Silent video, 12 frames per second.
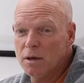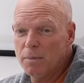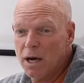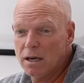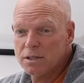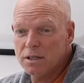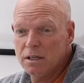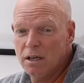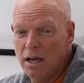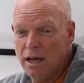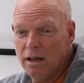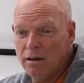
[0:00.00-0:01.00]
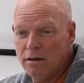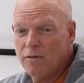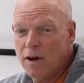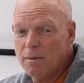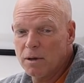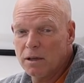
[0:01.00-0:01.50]
epoxy and
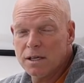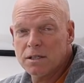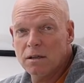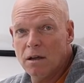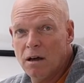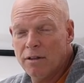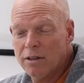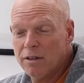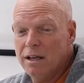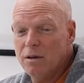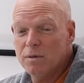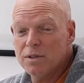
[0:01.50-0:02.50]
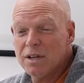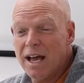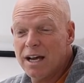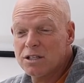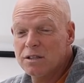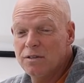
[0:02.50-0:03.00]
fiberglass cloth, it was
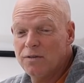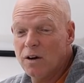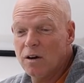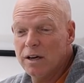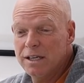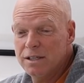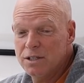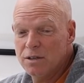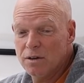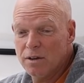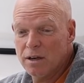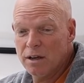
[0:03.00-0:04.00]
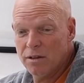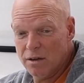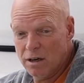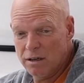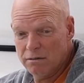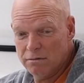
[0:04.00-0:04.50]
actually far easier than I thought.